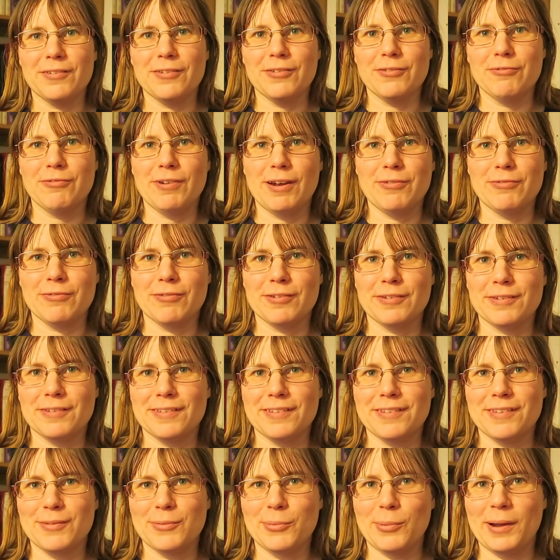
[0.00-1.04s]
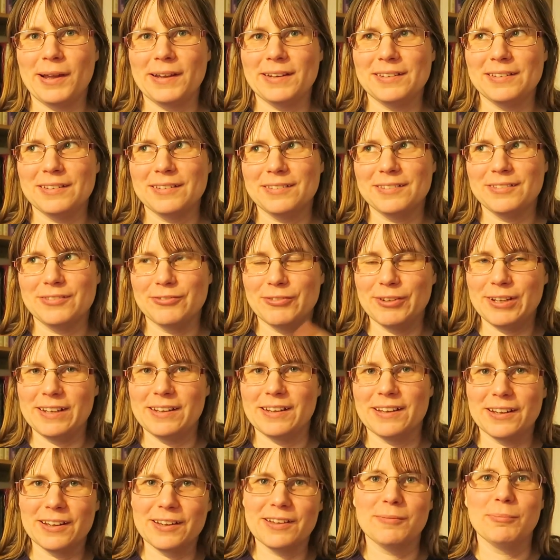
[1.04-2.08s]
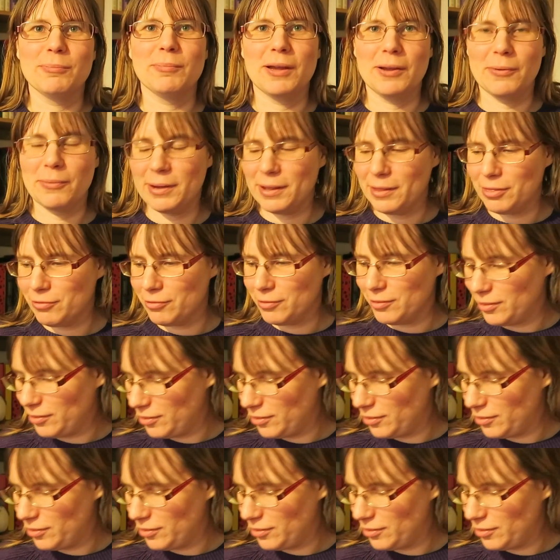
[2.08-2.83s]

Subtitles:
a reference when reading my way through the